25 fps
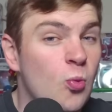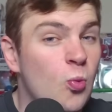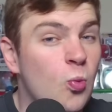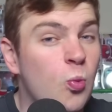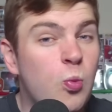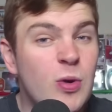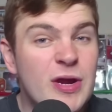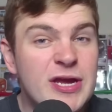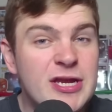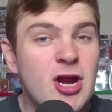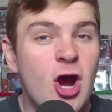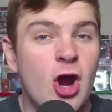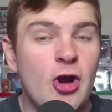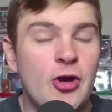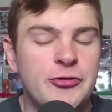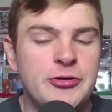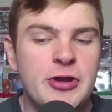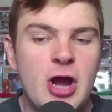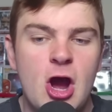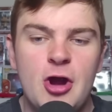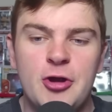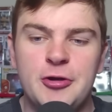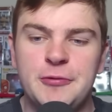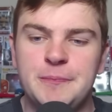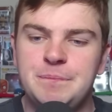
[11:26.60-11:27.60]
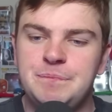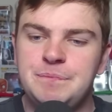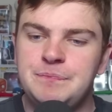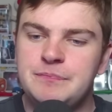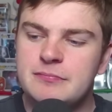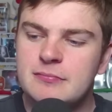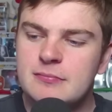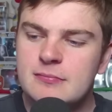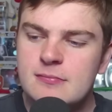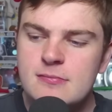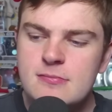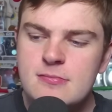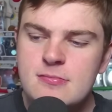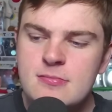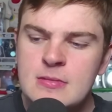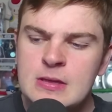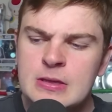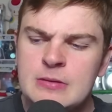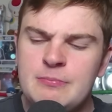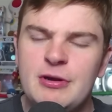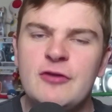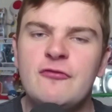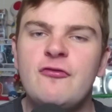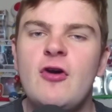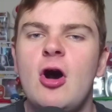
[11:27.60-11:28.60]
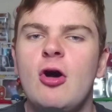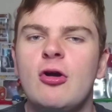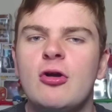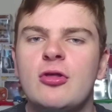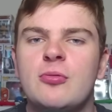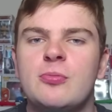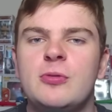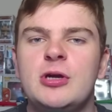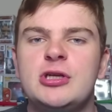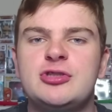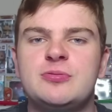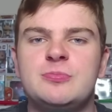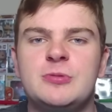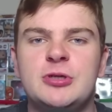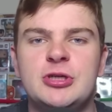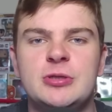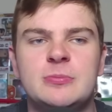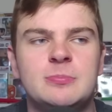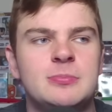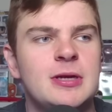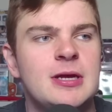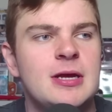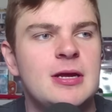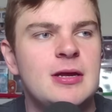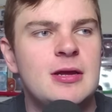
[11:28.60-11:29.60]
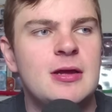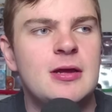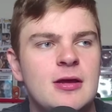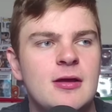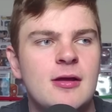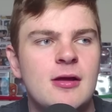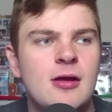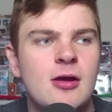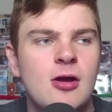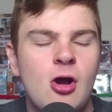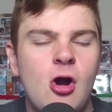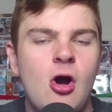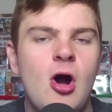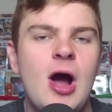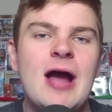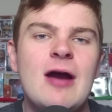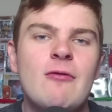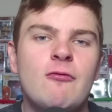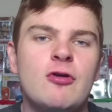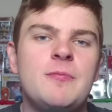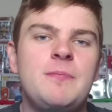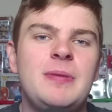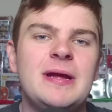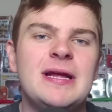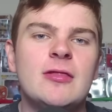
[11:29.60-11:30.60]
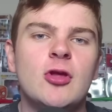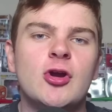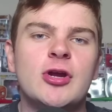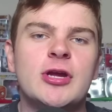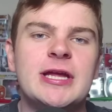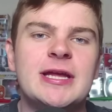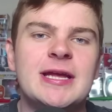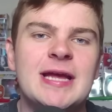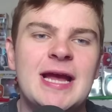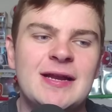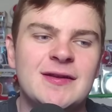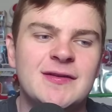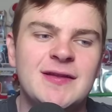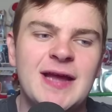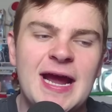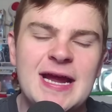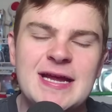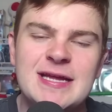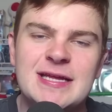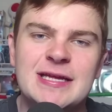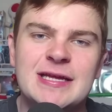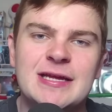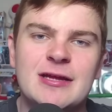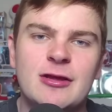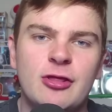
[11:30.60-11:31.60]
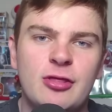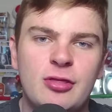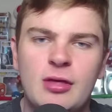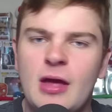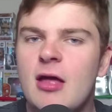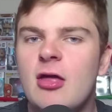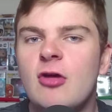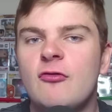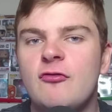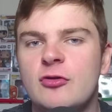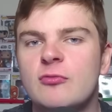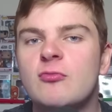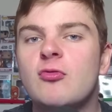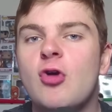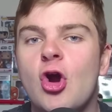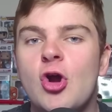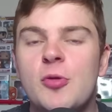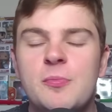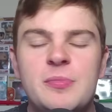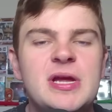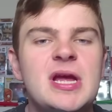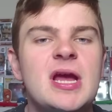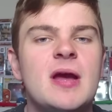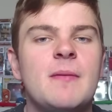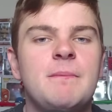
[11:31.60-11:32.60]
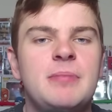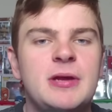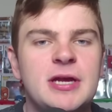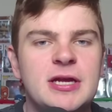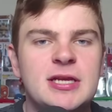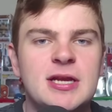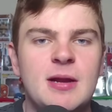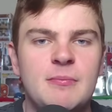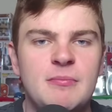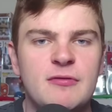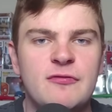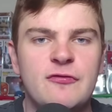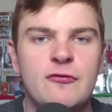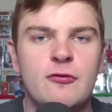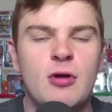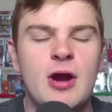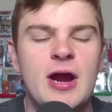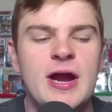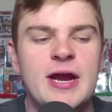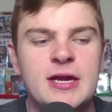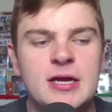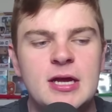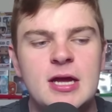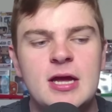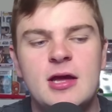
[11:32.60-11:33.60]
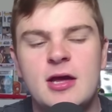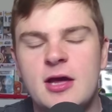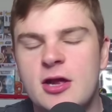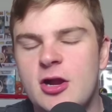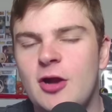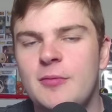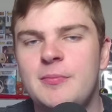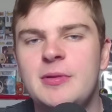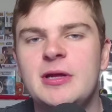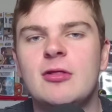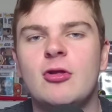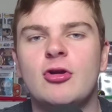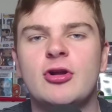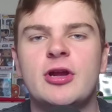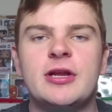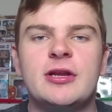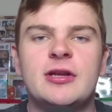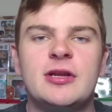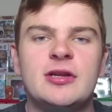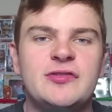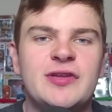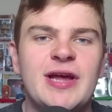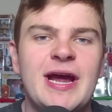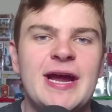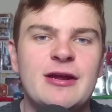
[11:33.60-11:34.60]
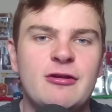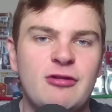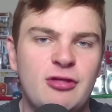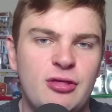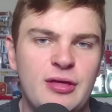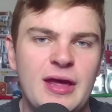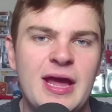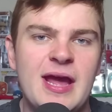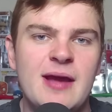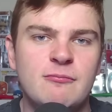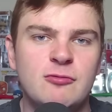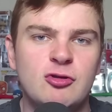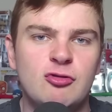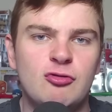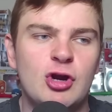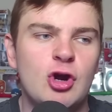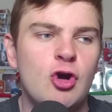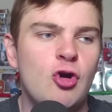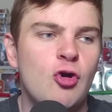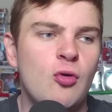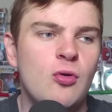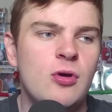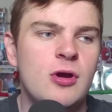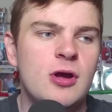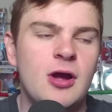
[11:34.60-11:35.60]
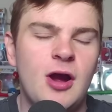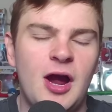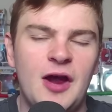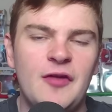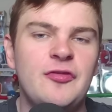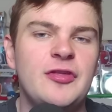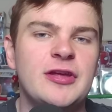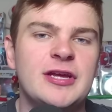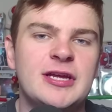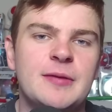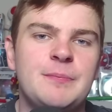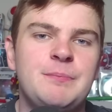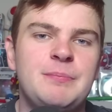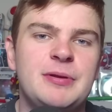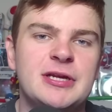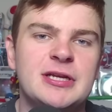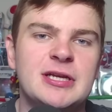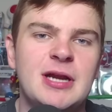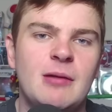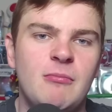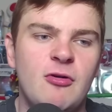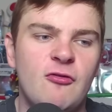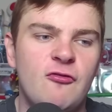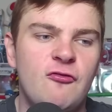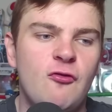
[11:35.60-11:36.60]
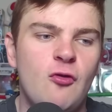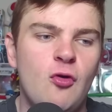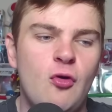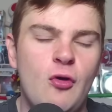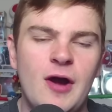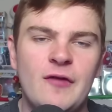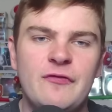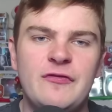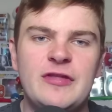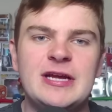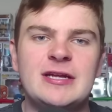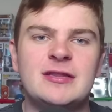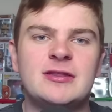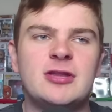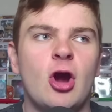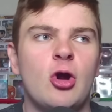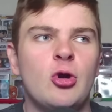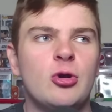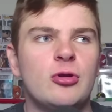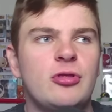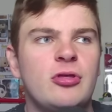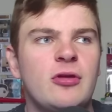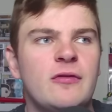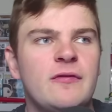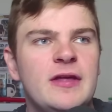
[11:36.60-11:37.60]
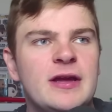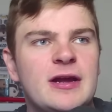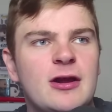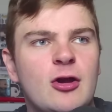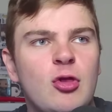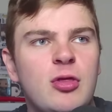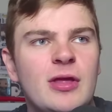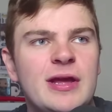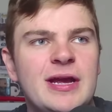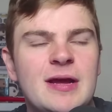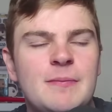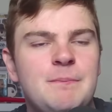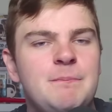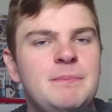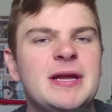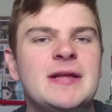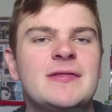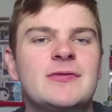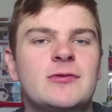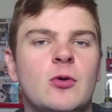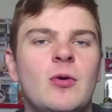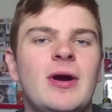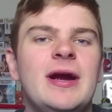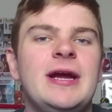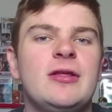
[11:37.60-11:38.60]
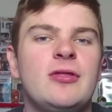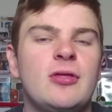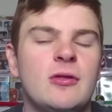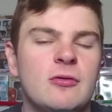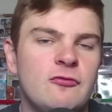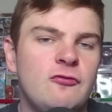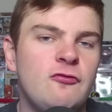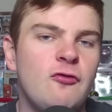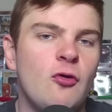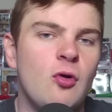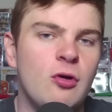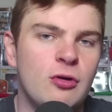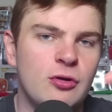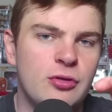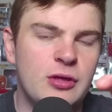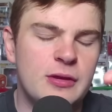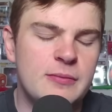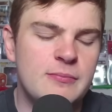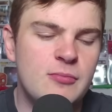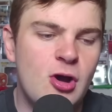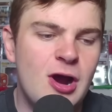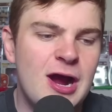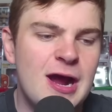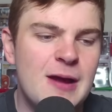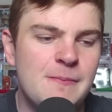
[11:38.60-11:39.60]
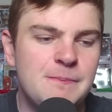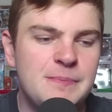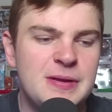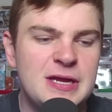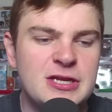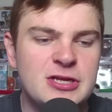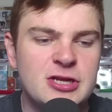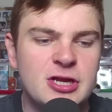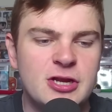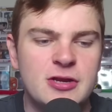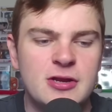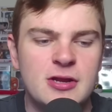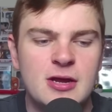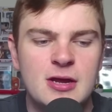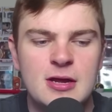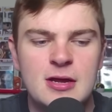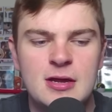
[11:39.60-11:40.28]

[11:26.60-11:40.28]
We don't know. But if I was Richmond, I would be looking at taking Sullivan Roby at pick number 3, and I'd be looking to take Sam Grill, I think, at pick number 4. I think those are the clear pick 3s and 4s in my opinion.